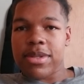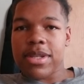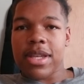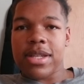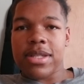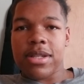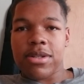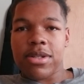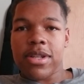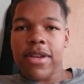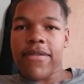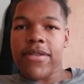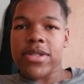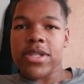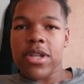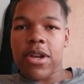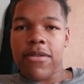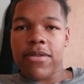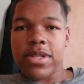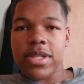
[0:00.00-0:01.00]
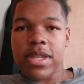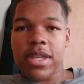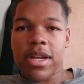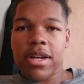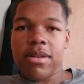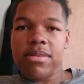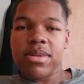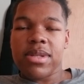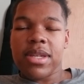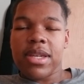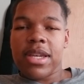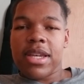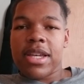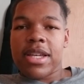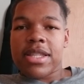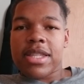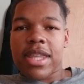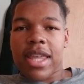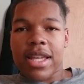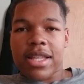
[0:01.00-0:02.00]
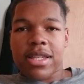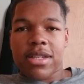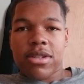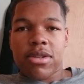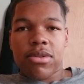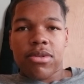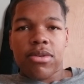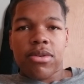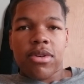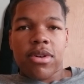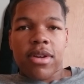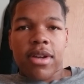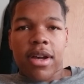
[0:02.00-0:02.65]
because there's different service clubs they like to do.